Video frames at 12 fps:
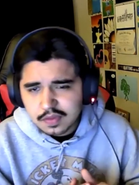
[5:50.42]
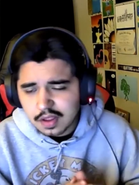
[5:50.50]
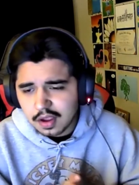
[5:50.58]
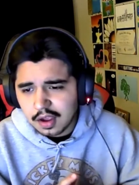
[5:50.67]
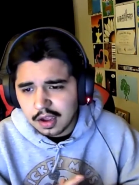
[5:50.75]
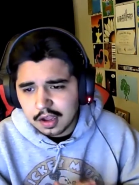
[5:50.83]

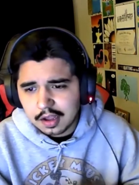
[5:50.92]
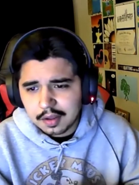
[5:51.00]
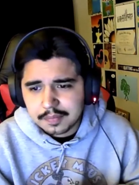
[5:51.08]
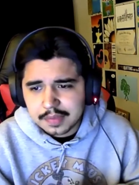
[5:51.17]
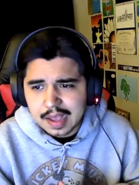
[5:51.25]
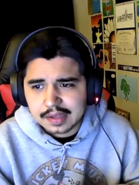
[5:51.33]

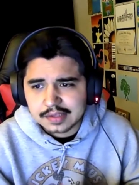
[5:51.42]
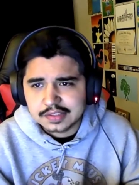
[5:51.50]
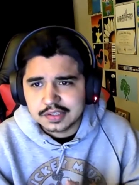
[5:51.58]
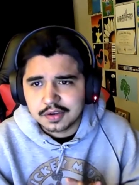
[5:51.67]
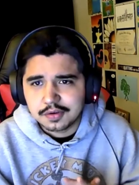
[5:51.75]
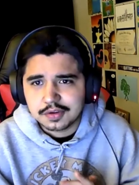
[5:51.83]
Yeah,
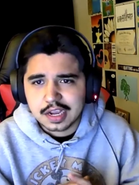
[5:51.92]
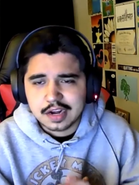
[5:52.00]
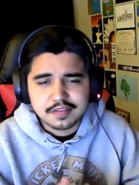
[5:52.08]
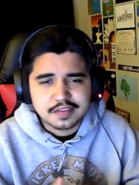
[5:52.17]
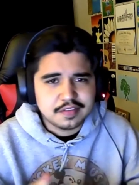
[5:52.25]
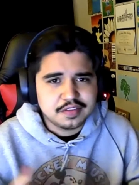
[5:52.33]
so kind
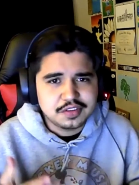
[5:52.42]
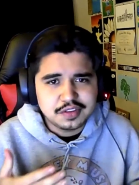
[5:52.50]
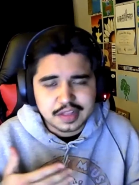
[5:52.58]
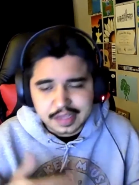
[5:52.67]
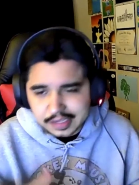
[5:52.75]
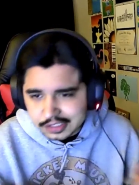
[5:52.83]
of giving you
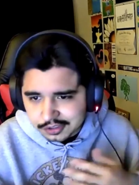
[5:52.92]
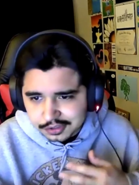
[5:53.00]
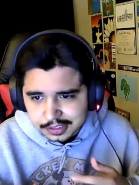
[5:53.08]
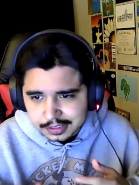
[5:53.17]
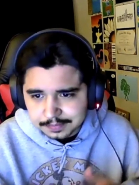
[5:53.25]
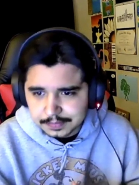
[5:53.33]
the
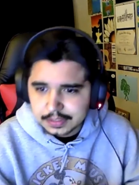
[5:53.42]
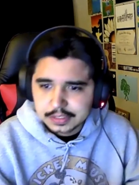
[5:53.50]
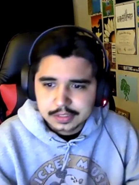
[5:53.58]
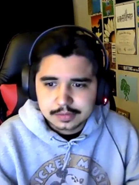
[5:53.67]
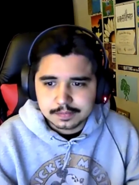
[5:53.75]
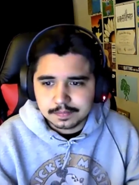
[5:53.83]
history
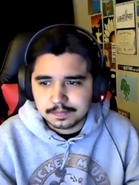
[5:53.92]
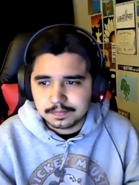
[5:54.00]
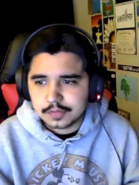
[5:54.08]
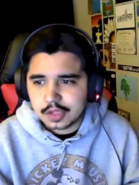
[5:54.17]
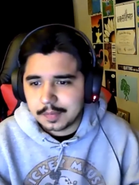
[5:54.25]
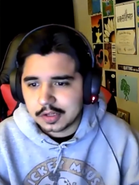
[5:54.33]

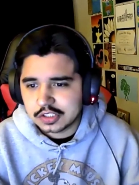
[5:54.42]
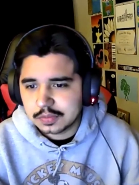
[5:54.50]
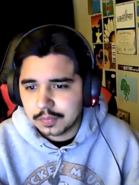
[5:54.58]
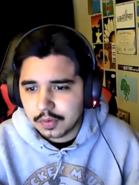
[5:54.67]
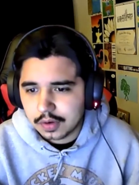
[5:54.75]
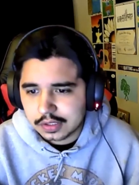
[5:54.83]
about
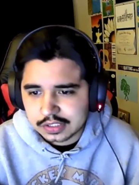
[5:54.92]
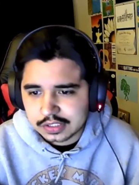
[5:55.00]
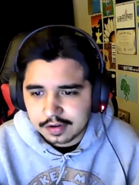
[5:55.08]
sports.